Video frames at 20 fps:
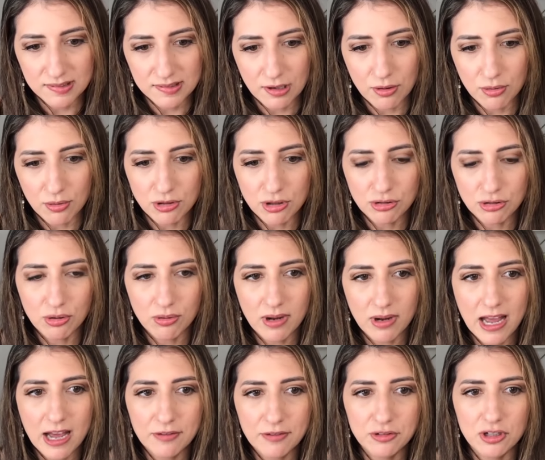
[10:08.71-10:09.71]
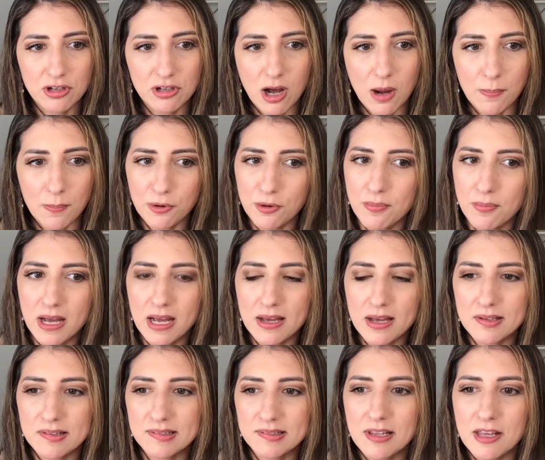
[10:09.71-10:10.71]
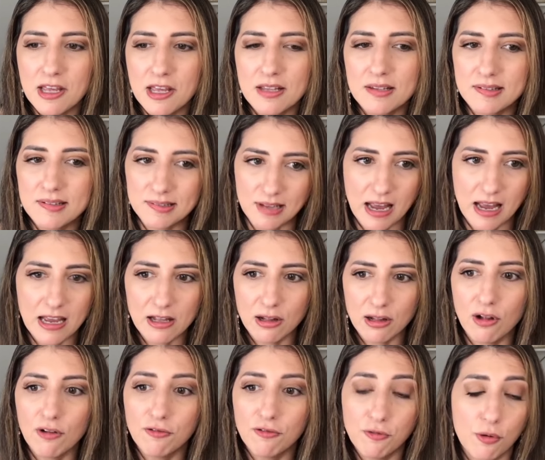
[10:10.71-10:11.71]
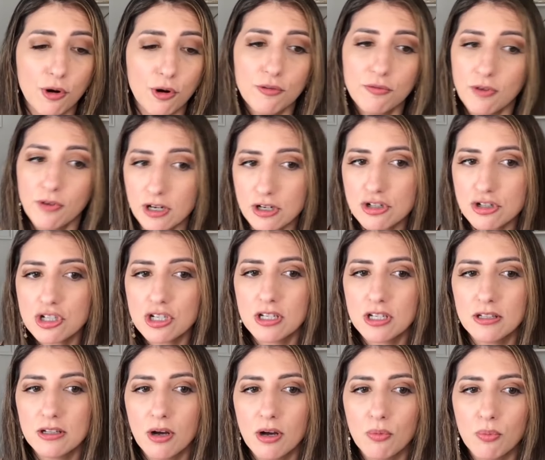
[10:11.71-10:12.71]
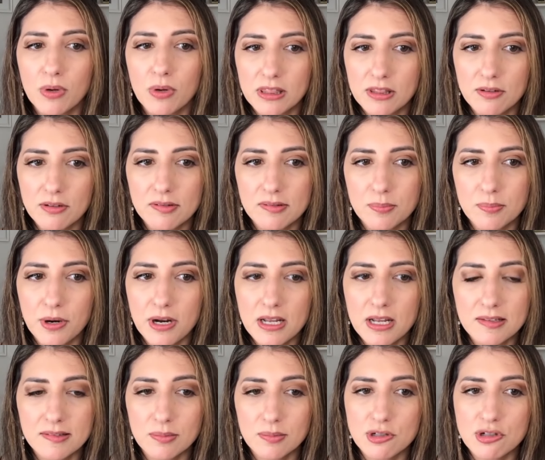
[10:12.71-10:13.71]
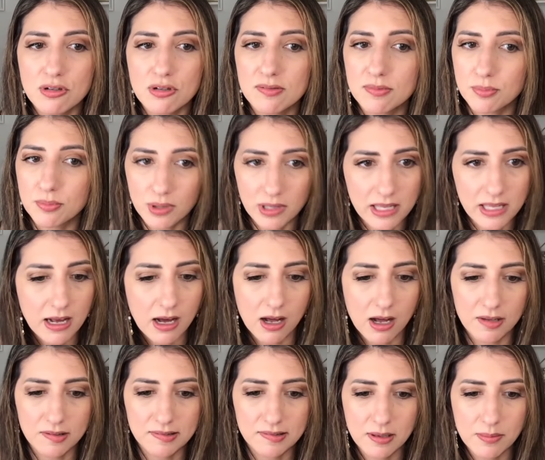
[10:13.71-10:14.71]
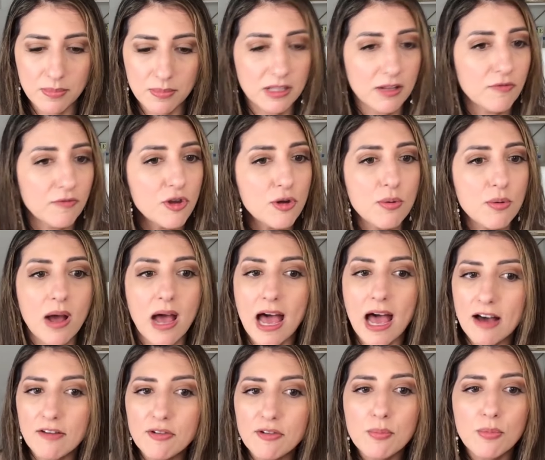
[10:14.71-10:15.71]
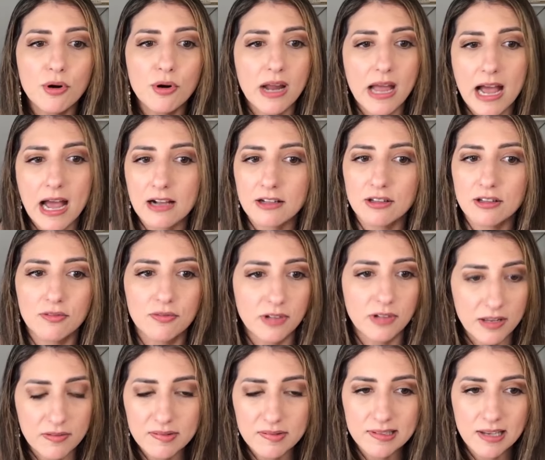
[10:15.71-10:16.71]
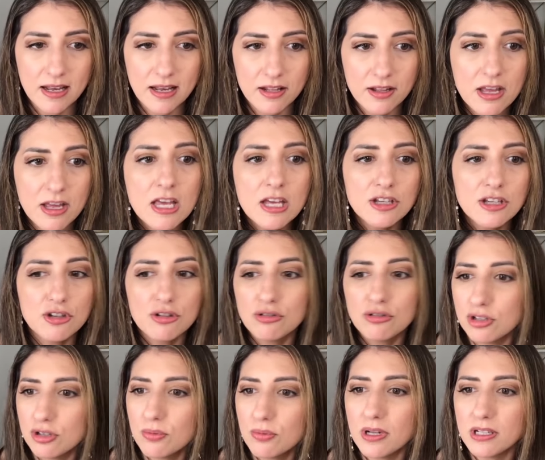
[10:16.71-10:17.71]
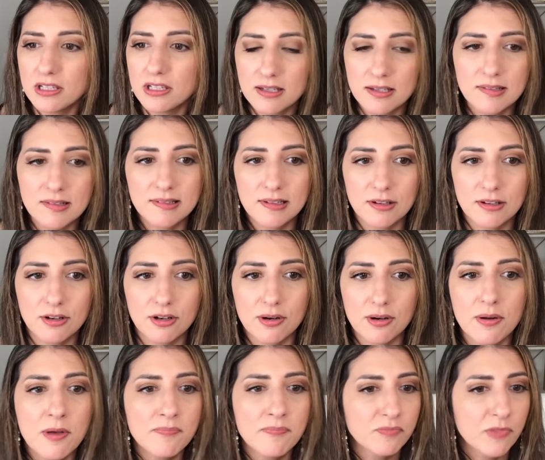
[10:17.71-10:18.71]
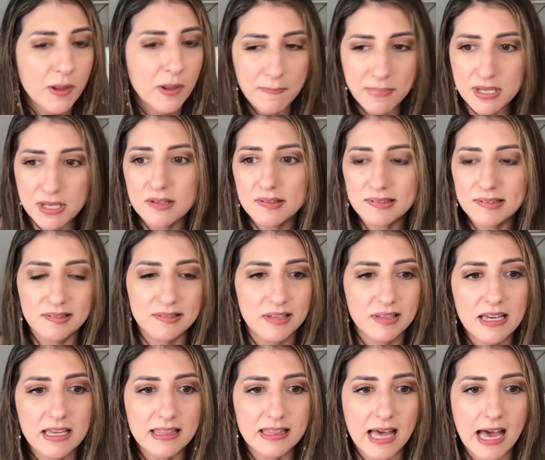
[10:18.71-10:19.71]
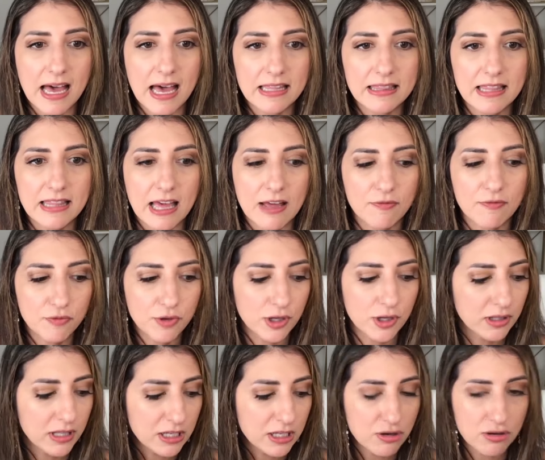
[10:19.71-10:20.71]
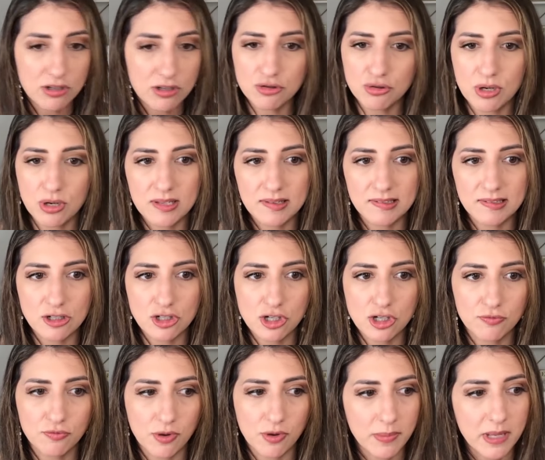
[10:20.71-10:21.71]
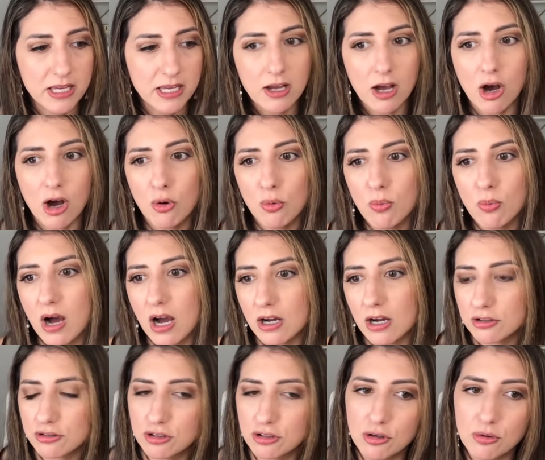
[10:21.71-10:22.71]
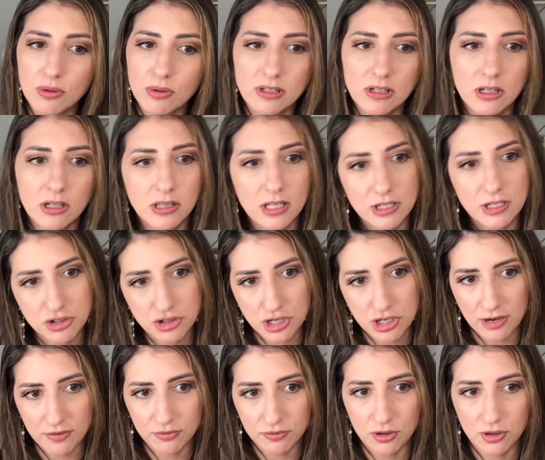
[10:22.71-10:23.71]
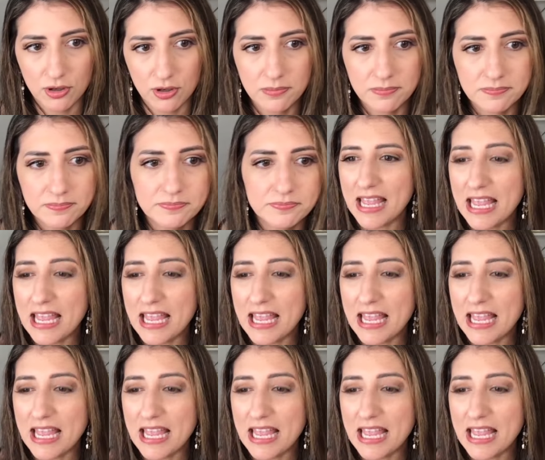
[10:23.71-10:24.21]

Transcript: So you don't have to compromise style for function with those brands, which is really awesome. And if you have a more active lifestyle, you do want to consider pieces like that that feel like you can transition from like a walk to going to lunch after.